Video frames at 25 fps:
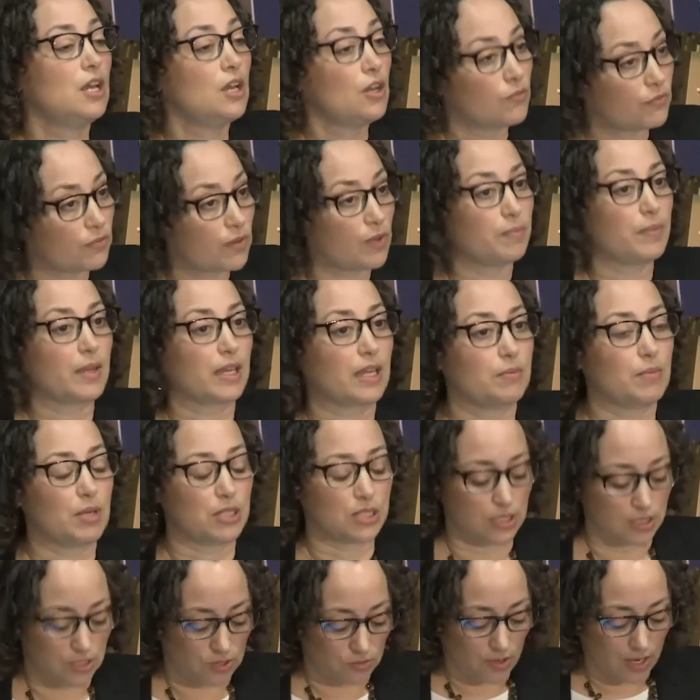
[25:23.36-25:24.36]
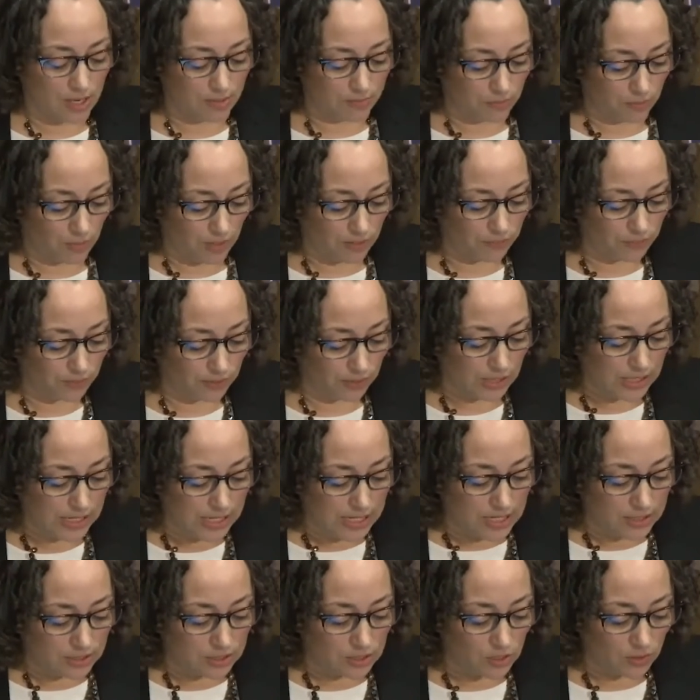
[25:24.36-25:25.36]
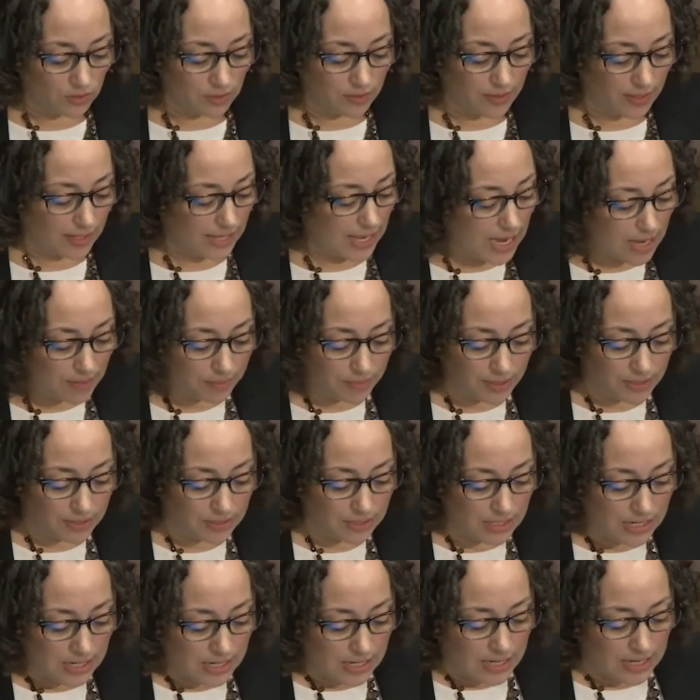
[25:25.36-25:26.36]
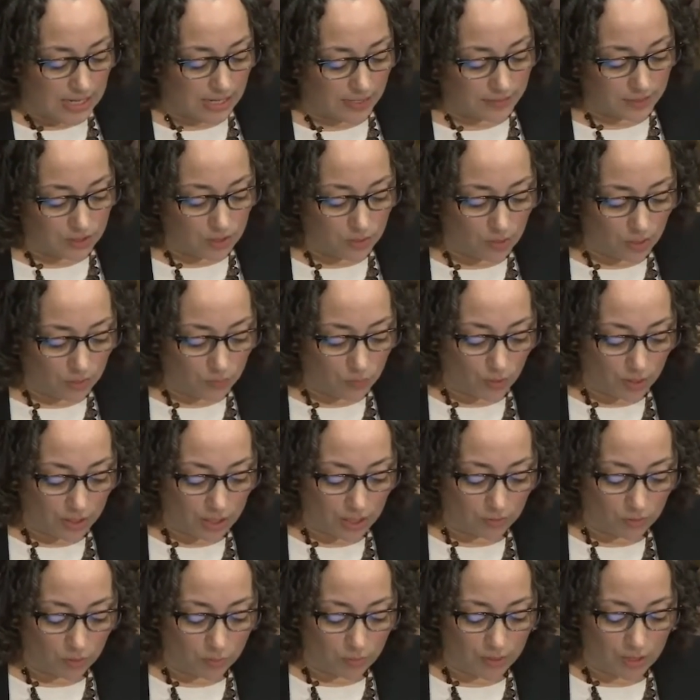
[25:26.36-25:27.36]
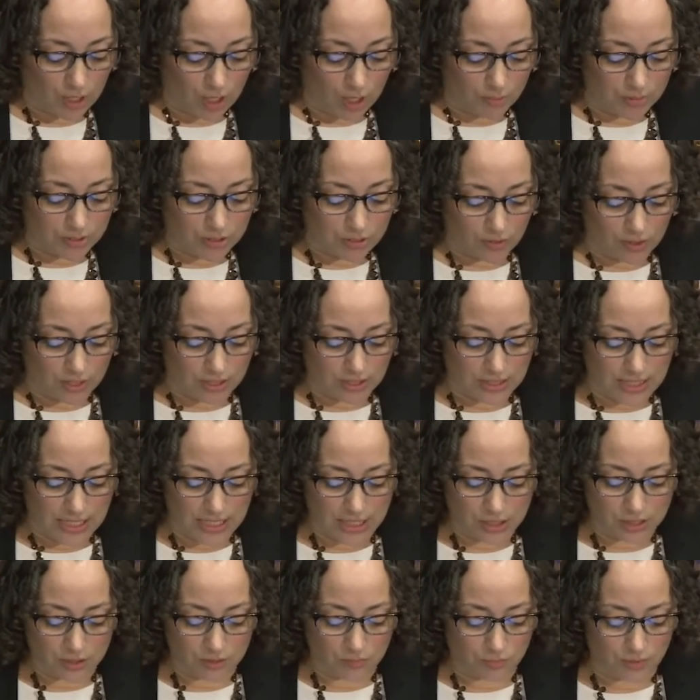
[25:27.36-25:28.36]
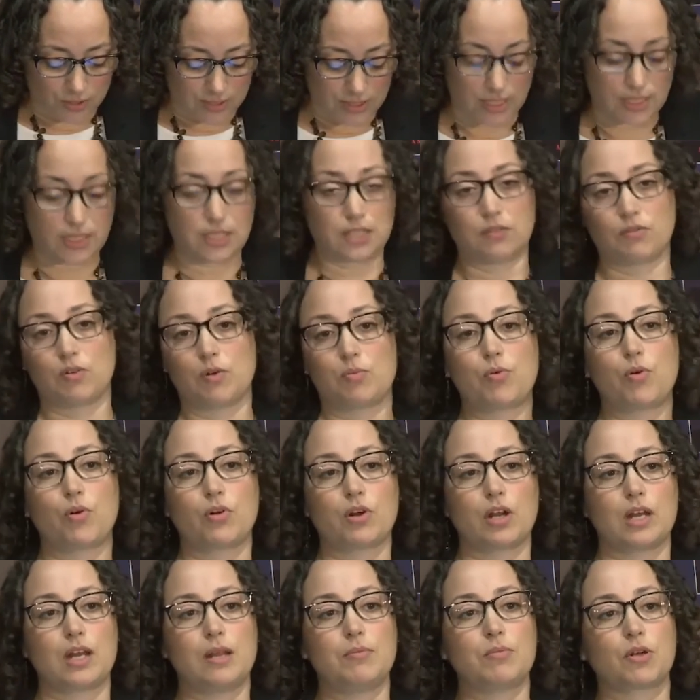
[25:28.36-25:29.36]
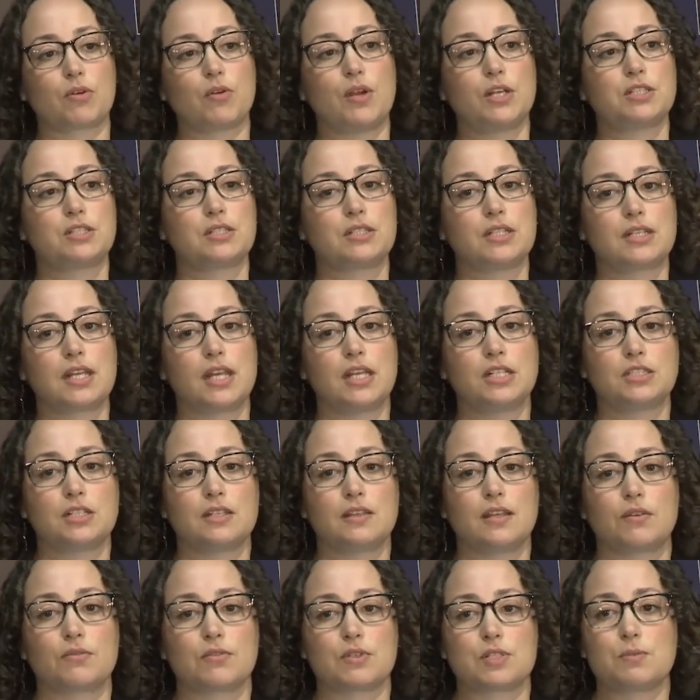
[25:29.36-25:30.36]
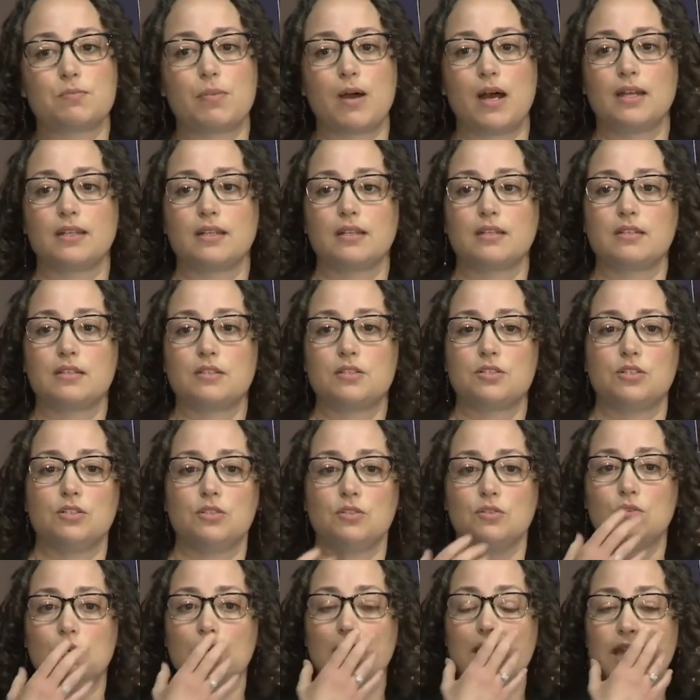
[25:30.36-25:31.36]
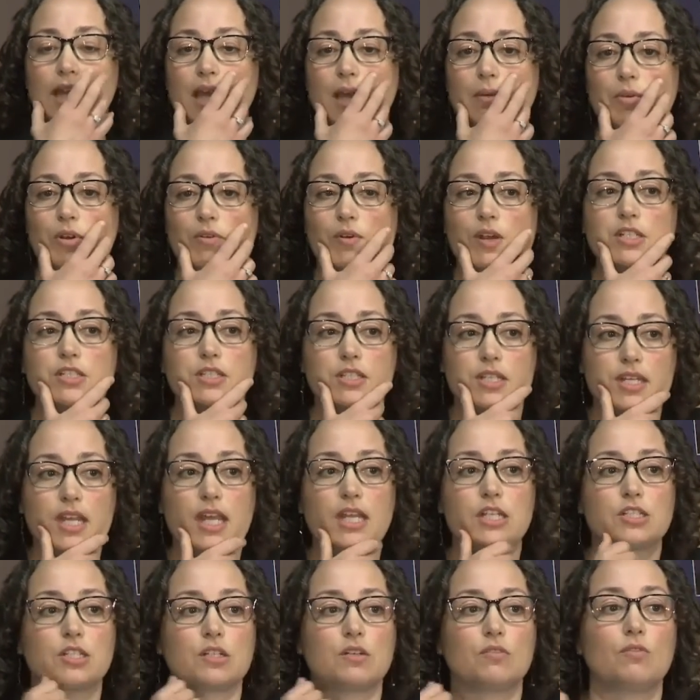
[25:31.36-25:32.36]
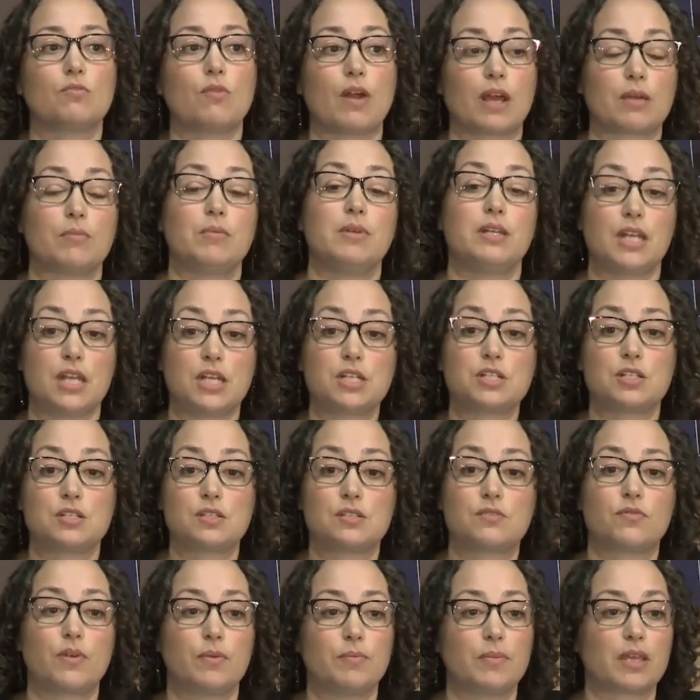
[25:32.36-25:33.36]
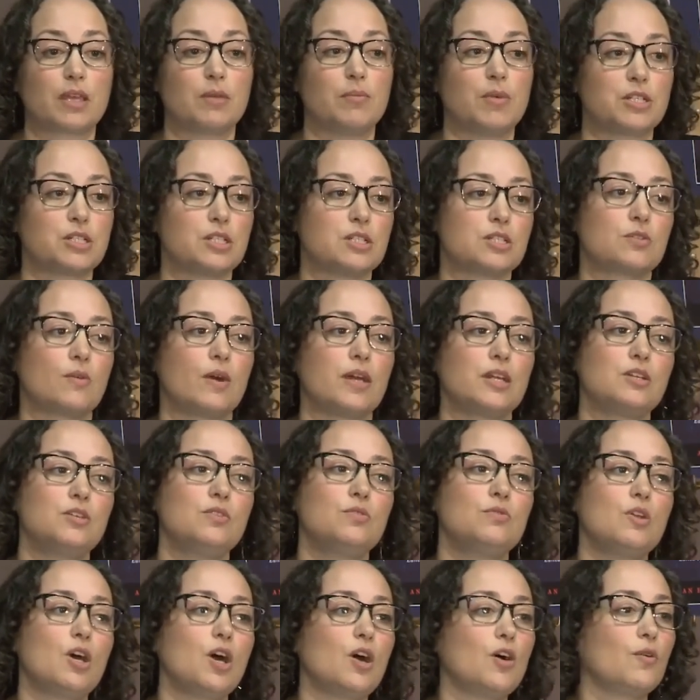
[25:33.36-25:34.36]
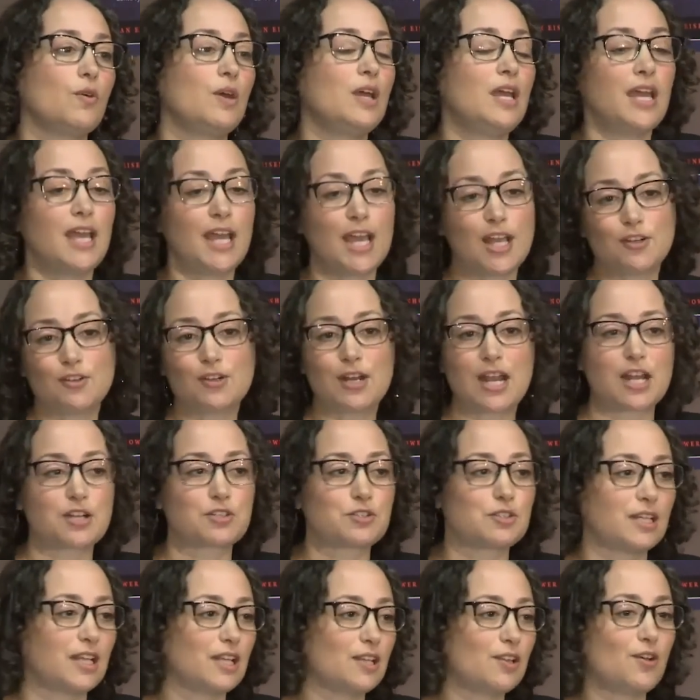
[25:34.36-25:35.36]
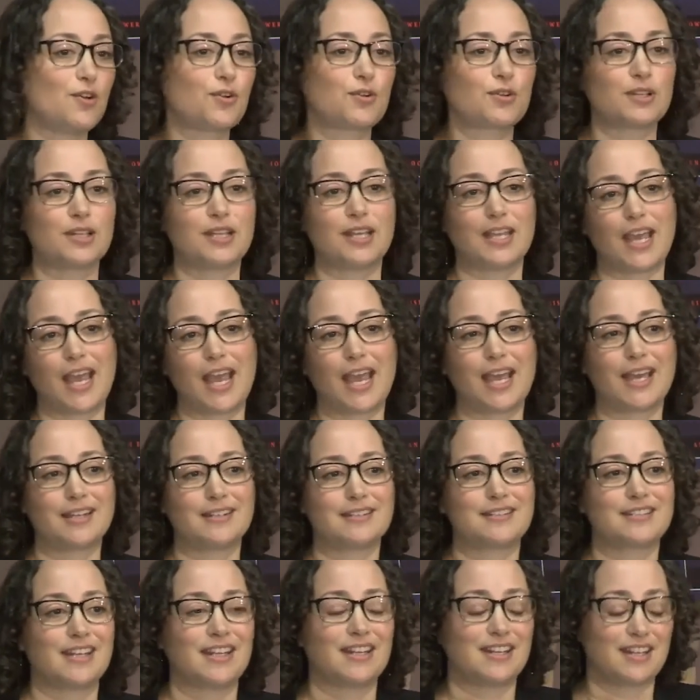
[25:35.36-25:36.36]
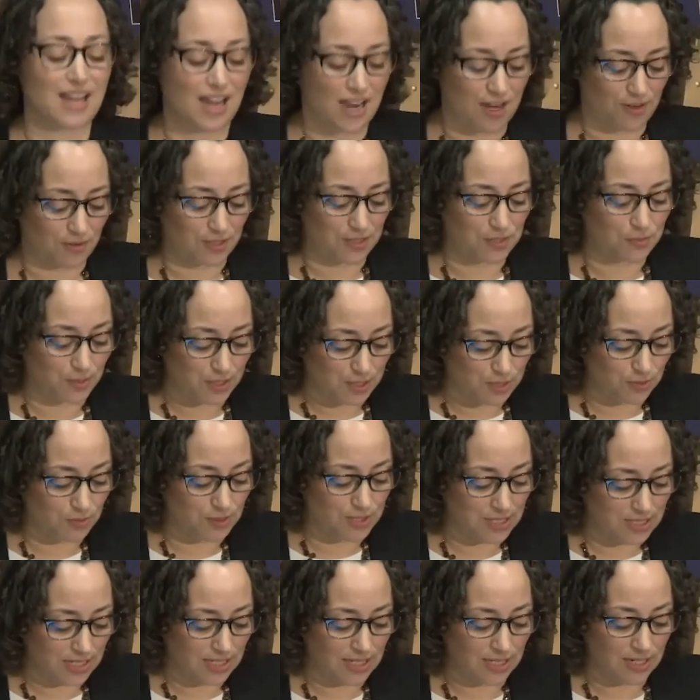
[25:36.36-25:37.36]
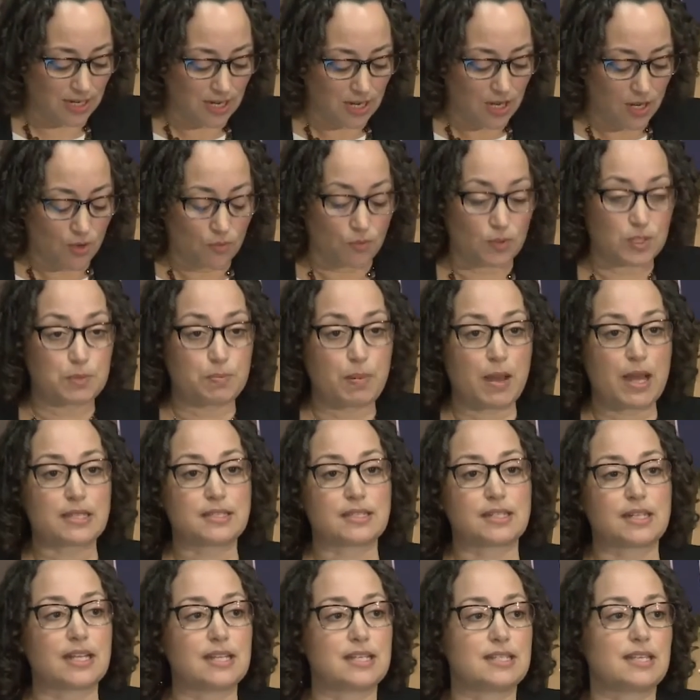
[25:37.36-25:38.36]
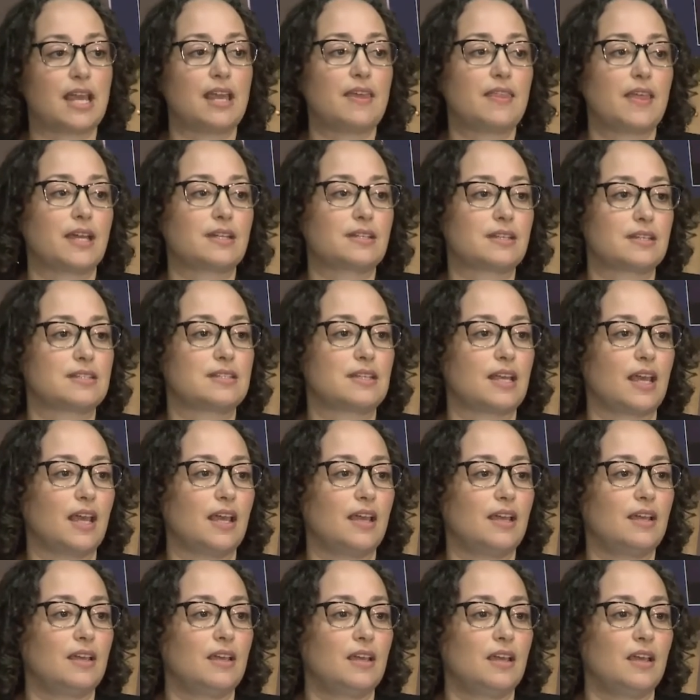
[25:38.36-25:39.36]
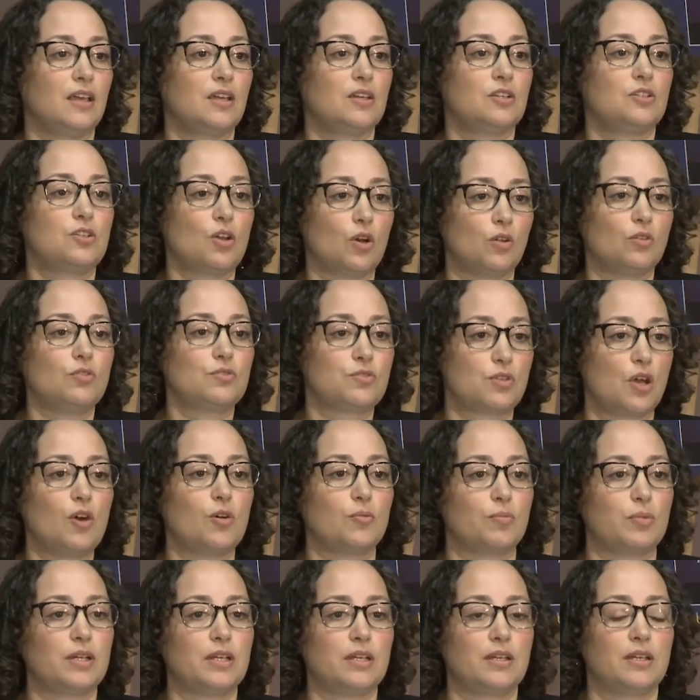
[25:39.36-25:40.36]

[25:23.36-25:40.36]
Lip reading: from the Commission. So I'm grateful to know that that happened. The UN Working Group on Arbitrary Detention presented a report on immigration detention that responded to immigration detention recommendations from the Commission. So I do know internationally, locally, and in Congress, we do see response. And I say that to say, don't lose hope.